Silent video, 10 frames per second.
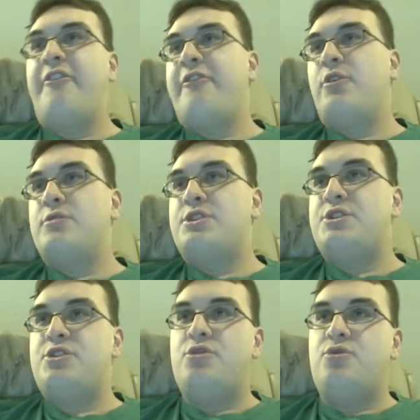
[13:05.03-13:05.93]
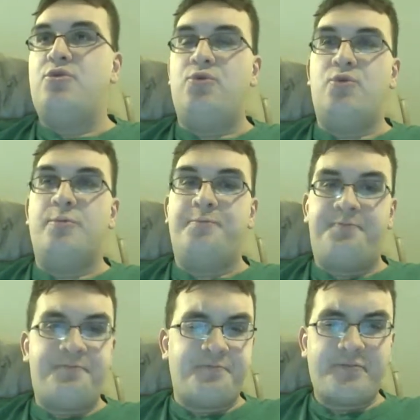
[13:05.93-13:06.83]
The first 2
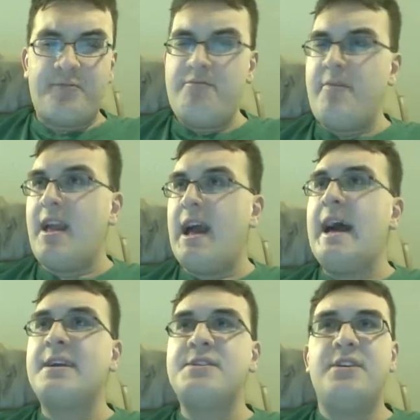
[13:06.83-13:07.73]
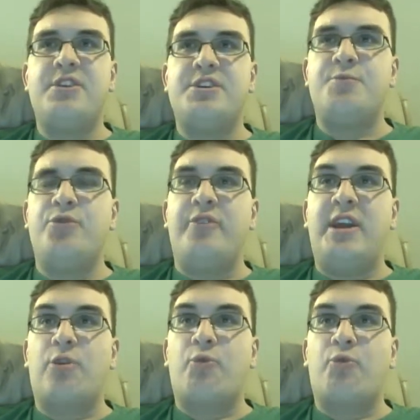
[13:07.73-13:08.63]
acts of this
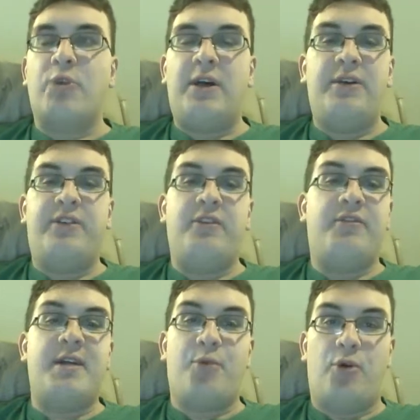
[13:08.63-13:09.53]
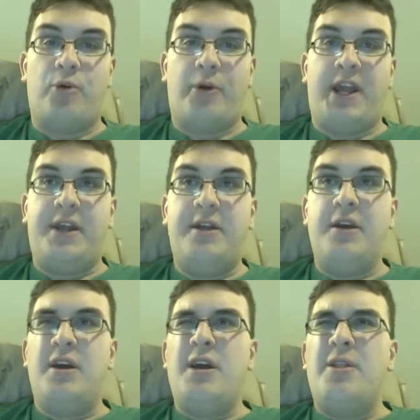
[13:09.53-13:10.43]
movie are relatively boring.
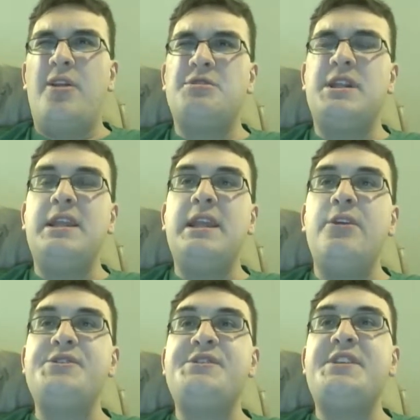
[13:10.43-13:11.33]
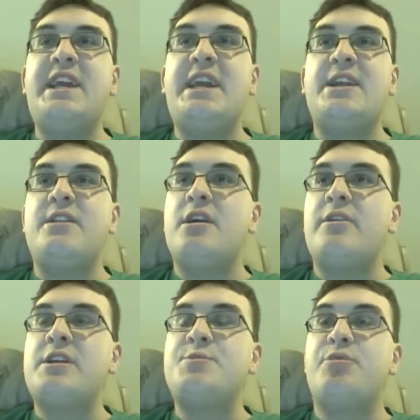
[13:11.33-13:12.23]
There's a little scene in
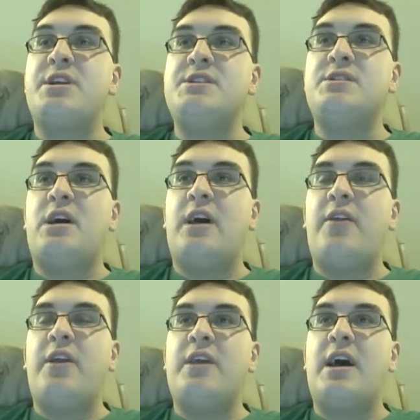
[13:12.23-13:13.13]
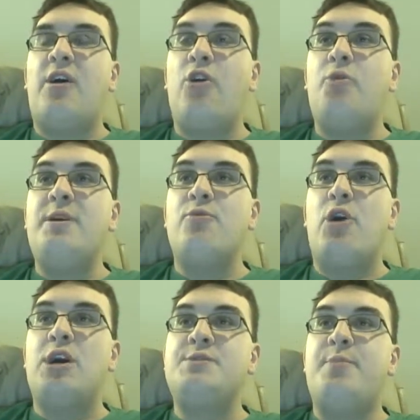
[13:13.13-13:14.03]
there that's pretty solid, that
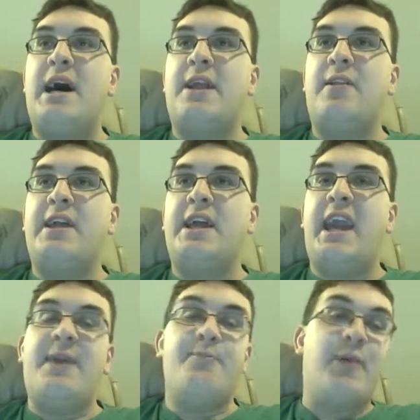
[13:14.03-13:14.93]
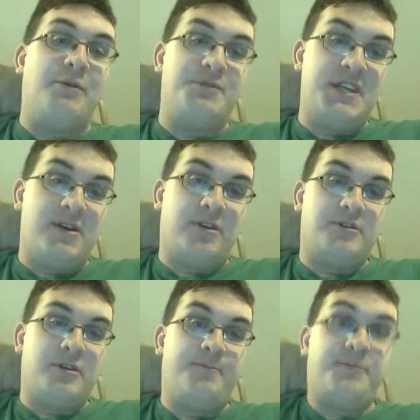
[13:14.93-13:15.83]
Obi-Wan's battling a bounty
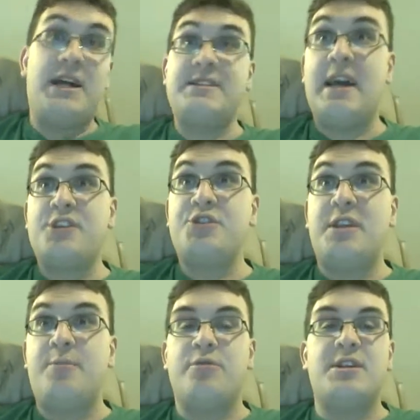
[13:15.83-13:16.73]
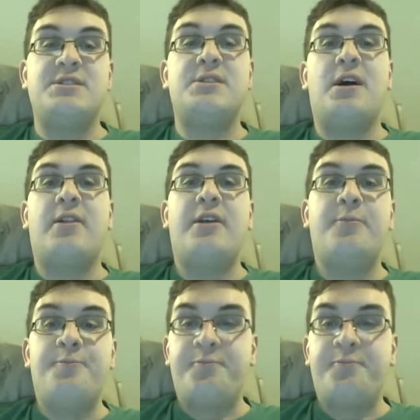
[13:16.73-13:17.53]
hunter. That's actually pretty solid.